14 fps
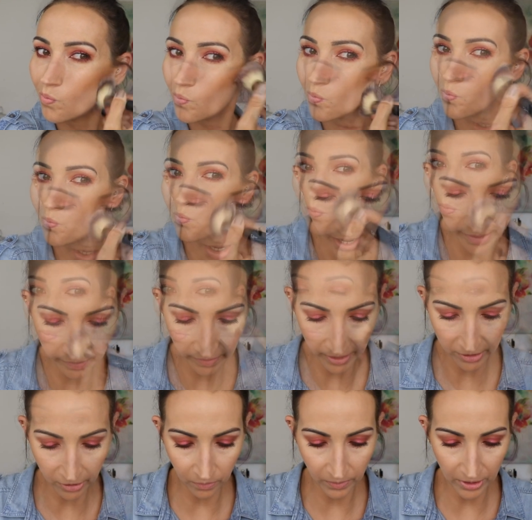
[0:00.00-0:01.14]
For
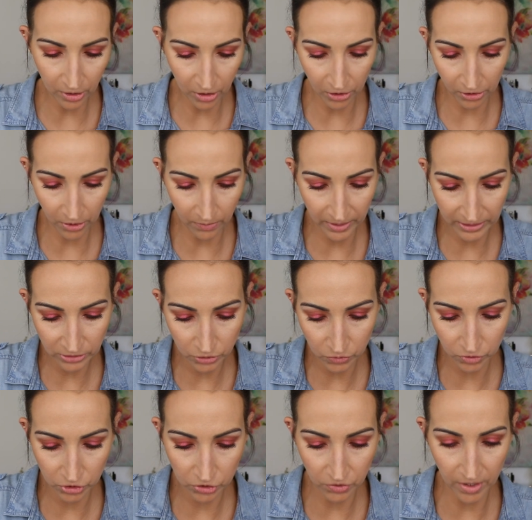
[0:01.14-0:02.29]
highlighter, we are going
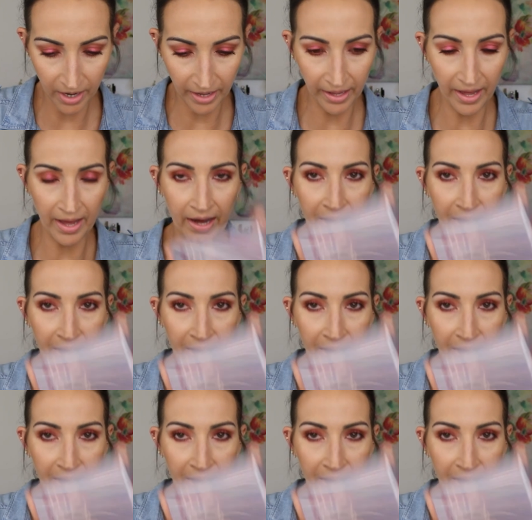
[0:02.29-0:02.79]
to try